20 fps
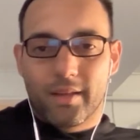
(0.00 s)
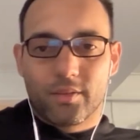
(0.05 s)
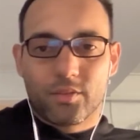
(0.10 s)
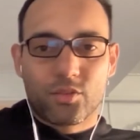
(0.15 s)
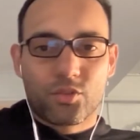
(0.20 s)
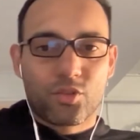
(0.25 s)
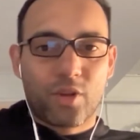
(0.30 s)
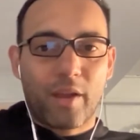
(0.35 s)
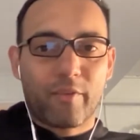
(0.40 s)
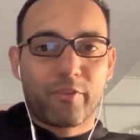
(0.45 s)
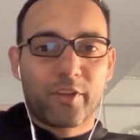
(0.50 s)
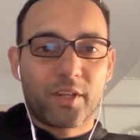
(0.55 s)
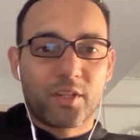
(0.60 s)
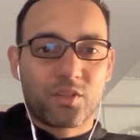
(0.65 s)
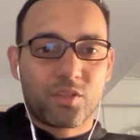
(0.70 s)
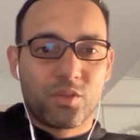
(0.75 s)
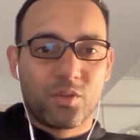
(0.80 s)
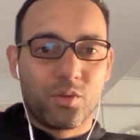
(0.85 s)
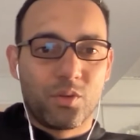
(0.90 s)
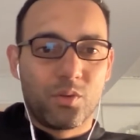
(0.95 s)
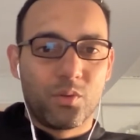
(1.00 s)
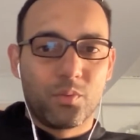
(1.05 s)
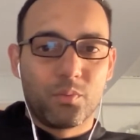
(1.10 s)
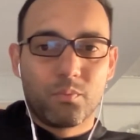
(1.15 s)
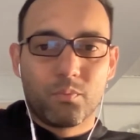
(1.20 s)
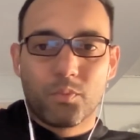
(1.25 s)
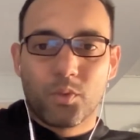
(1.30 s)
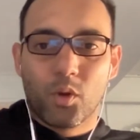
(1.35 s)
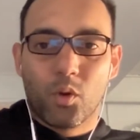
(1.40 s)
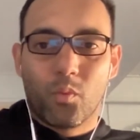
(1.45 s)
traffic to
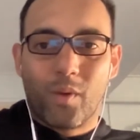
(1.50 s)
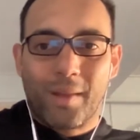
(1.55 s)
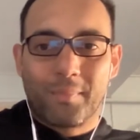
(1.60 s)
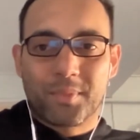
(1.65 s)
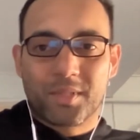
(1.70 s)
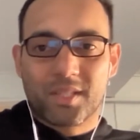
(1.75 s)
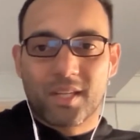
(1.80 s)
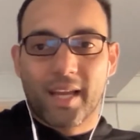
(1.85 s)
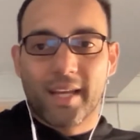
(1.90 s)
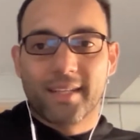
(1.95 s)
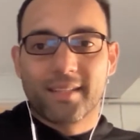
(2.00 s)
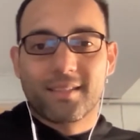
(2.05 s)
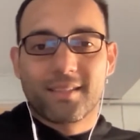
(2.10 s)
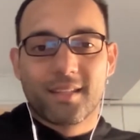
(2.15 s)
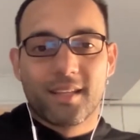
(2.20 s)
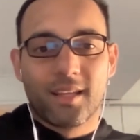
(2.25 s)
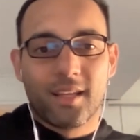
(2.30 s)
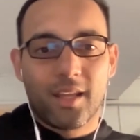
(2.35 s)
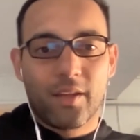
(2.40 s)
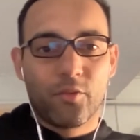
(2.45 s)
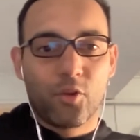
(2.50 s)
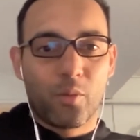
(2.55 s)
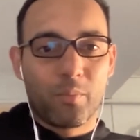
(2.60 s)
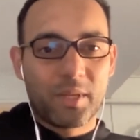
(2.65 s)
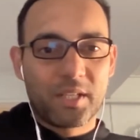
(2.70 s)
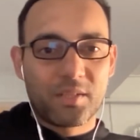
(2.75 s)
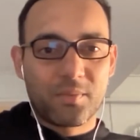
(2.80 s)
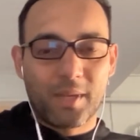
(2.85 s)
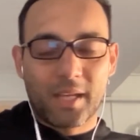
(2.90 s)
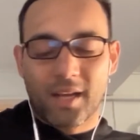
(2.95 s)
your website. If you're a
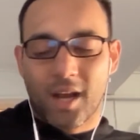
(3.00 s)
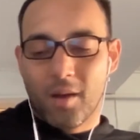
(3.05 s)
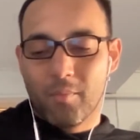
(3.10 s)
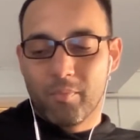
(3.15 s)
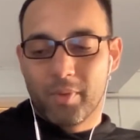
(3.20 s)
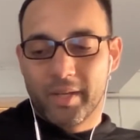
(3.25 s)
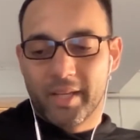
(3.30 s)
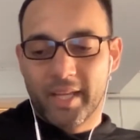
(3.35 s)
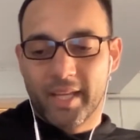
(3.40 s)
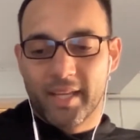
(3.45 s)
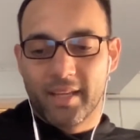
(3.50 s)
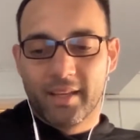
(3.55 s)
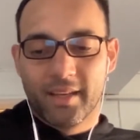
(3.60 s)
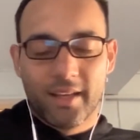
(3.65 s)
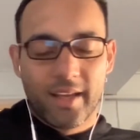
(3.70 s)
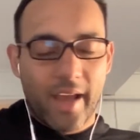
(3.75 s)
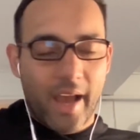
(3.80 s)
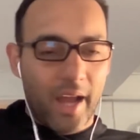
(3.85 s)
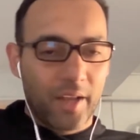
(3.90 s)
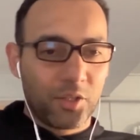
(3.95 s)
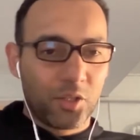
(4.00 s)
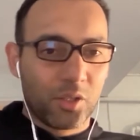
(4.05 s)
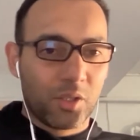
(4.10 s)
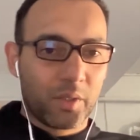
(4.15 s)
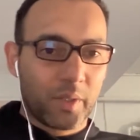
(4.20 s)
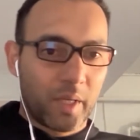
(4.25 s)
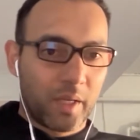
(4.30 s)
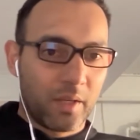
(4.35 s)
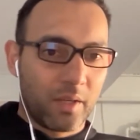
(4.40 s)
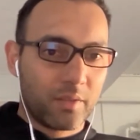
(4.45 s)
B2B company and you're
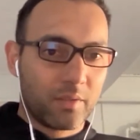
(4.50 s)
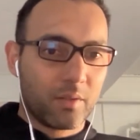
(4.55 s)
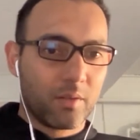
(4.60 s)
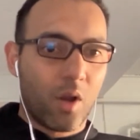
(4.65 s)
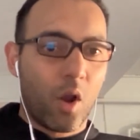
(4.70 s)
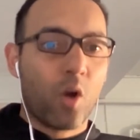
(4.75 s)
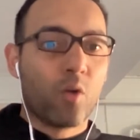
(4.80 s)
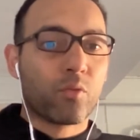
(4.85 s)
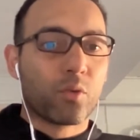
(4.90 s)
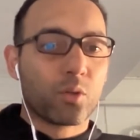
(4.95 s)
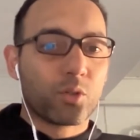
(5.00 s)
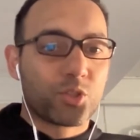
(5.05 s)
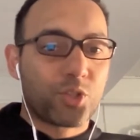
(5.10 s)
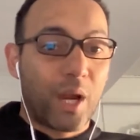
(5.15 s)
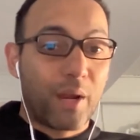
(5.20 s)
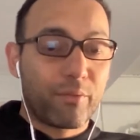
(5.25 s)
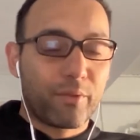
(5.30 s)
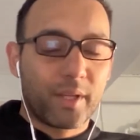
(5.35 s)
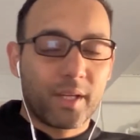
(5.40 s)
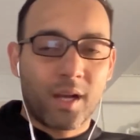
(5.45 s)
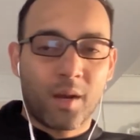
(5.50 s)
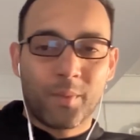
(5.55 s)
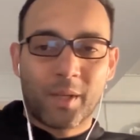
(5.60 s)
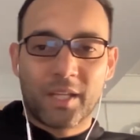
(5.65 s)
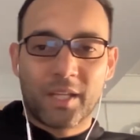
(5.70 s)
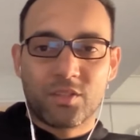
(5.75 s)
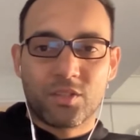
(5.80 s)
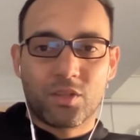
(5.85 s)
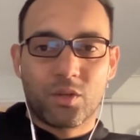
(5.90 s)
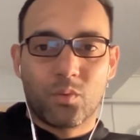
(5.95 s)
looking at overall traffic coming
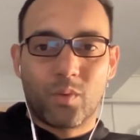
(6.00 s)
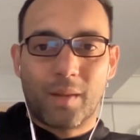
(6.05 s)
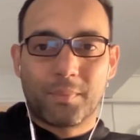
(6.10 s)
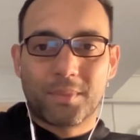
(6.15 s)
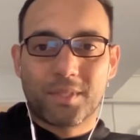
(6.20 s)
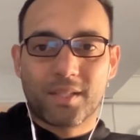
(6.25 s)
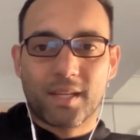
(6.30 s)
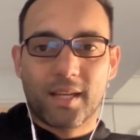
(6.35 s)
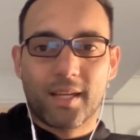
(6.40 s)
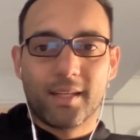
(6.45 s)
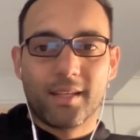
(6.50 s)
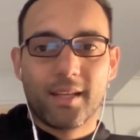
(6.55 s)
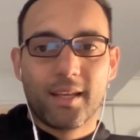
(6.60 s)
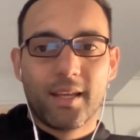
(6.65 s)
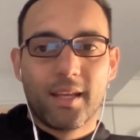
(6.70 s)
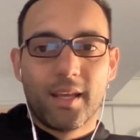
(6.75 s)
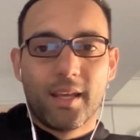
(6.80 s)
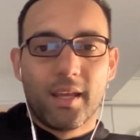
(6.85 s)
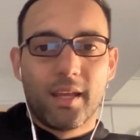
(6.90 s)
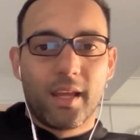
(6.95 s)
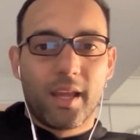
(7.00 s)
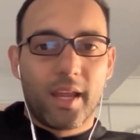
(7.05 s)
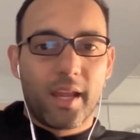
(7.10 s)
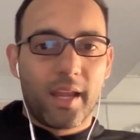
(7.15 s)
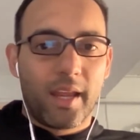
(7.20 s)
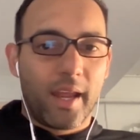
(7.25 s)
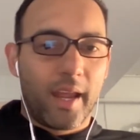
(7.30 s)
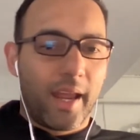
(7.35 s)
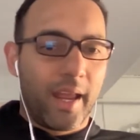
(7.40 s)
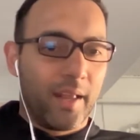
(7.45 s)
your website,
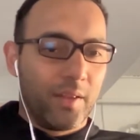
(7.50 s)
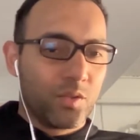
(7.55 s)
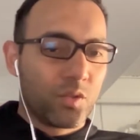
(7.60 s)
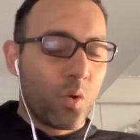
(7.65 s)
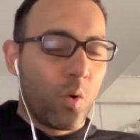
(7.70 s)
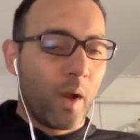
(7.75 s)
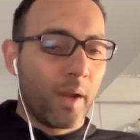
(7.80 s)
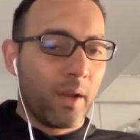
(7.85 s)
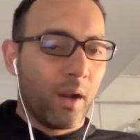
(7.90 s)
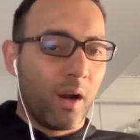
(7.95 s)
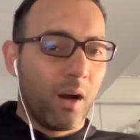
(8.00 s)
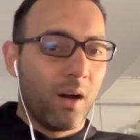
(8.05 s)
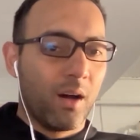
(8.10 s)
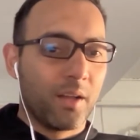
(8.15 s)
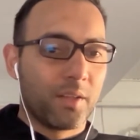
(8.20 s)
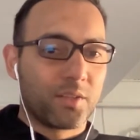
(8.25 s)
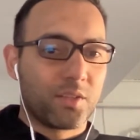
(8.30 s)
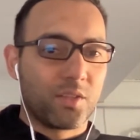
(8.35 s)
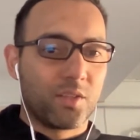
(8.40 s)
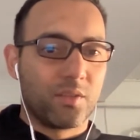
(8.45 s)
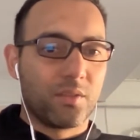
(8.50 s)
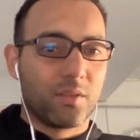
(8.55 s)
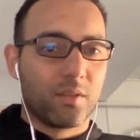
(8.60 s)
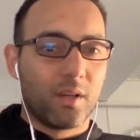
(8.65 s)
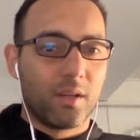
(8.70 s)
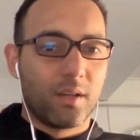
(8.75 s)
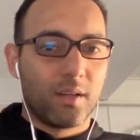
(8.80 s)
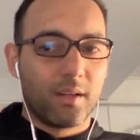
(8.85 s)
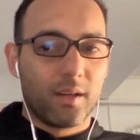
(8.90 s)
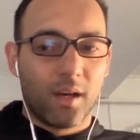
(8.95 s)
it's quite hard to
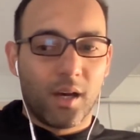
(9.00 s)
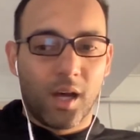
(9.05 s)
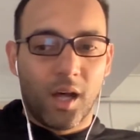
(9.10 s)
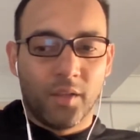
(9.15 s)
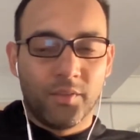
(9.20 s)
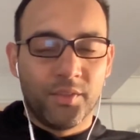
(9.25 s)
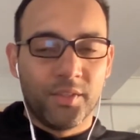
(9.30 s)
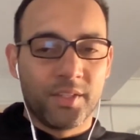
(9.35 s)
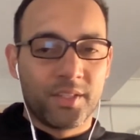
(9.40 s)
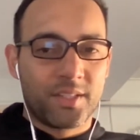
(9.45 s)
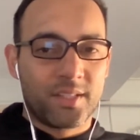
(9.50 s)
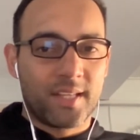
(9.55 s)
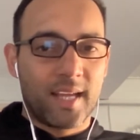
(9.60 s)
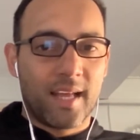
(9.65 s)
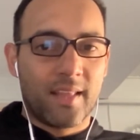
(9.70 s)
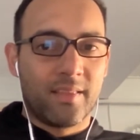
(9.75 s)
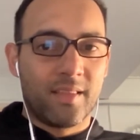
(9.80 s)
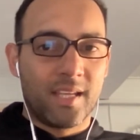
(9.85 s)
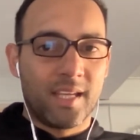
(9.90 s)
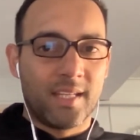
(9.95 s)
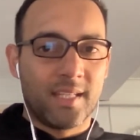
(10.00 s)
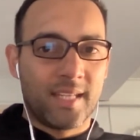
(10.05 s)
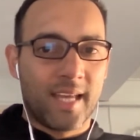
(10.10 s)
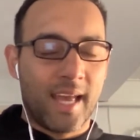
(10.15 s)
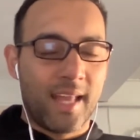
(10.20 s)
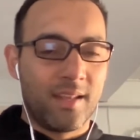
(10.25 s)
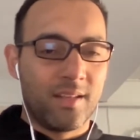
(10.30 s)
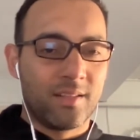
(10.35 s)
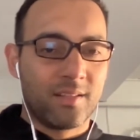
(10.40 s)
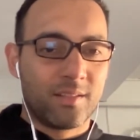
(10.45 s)
understand the
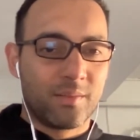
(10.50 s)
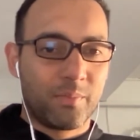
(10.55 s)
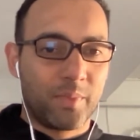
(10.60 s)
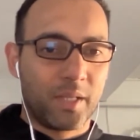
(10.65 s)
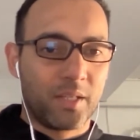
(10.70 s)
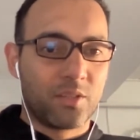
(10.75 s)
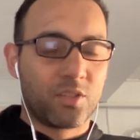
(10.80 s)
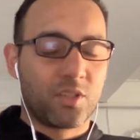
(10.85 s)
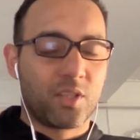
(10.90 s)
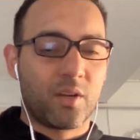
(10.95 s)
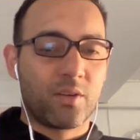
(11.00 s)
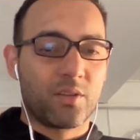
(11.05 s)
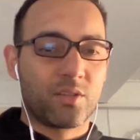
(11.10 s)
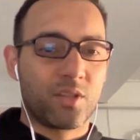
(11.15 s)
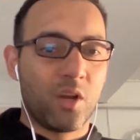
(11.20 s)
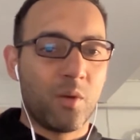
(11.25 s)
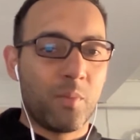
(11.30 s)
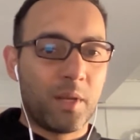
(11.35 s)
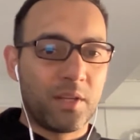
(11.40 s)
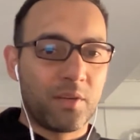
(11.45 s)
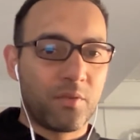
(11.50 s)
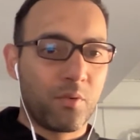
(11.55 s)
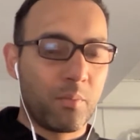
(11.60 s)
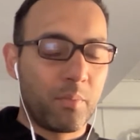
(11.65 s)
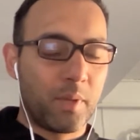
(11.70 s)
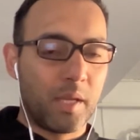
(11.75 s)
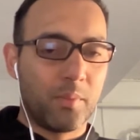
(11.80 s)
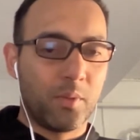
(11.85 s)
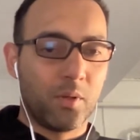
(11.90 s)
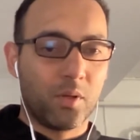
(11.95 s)
intent because there are so many different
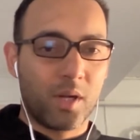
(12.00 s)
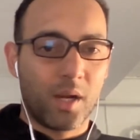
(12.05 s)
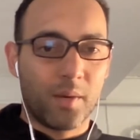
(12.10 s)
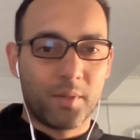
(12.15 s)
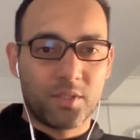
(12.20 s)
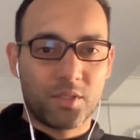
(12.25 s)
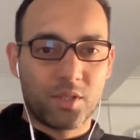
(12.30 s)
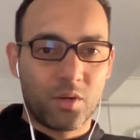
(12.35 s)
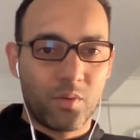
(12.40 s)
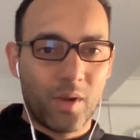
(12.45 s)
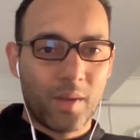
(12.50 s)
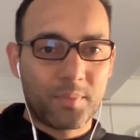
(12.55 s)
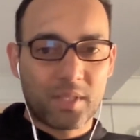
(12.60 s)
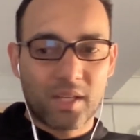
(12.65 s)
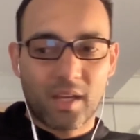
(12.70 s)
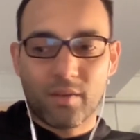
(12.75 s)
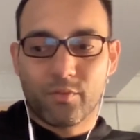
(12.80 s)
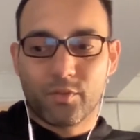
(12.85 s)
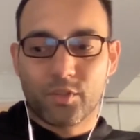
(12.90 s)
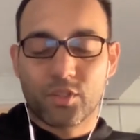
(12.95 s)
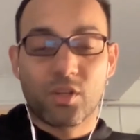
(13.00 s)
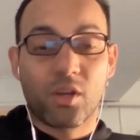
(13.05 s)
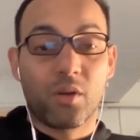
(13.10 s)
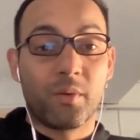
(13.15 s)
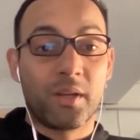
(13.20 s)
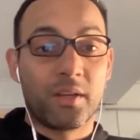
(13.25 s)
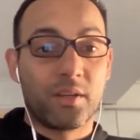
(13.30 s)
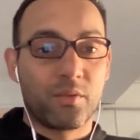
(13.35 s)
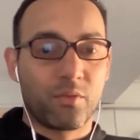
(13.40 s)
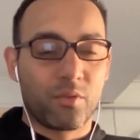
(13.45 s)
people coming to your website for so
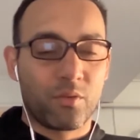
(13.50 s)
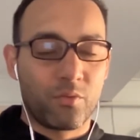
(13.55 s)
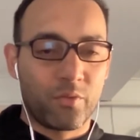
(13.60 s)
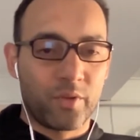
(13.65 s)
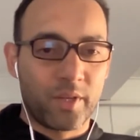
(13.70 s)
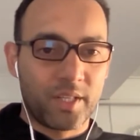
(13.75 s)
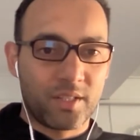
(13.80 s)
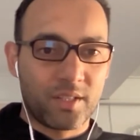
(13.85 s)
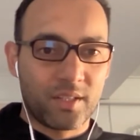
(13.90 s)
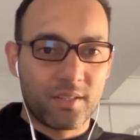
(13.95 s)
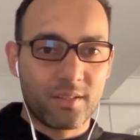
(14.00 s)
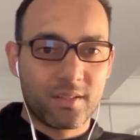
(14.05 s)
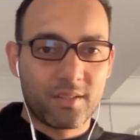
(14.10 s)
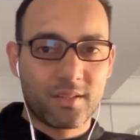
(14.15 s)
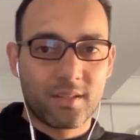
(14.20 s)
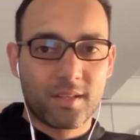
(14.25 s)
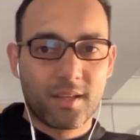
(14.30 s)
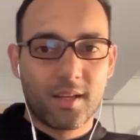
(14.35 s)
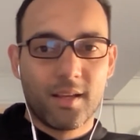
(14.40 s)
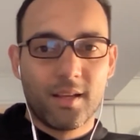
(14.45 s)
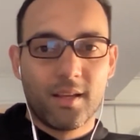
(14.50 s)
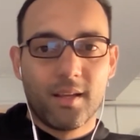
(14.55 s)
many different reasons.